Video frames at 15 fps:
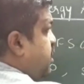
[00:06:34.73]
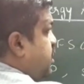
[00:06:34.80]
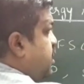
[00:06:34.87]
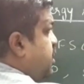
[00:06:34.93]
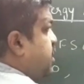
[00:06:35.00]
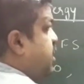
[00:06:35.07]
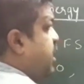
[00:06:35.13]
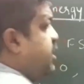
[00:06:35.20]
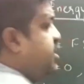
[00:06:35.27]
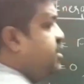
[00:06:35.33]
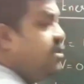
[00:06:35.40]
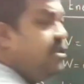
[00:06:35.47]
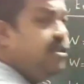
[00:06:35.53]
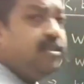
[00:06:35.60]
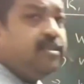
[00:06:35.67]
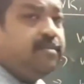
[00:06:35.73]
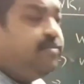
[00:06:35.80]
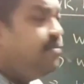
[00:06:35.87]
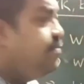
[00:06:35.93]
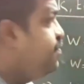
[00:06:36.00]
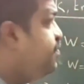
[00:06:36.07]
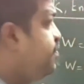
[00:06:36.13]
the Cartesian
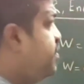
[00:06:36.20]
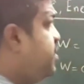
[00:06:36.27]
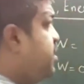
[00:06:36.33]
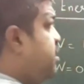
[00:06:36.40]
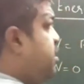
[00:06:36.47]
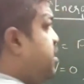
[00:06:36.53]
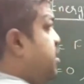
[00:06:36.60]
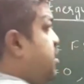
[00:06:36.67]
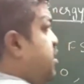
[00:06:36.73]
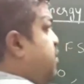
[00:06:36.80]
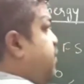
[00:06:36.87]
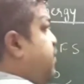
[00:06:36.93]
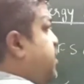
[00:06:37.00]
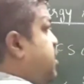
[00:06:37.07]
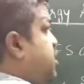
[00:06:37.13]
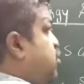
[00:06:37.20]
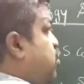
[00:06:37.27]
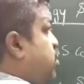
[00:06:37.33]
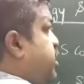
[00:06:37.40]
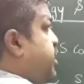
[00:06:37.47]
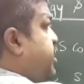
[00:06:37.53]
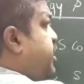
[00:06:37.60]
system, first
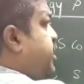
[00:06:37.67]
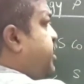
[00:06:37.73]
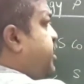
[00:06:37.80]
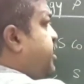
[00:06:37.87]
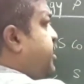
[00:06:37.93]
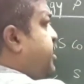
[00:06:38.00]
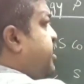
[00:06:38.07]
quadrant,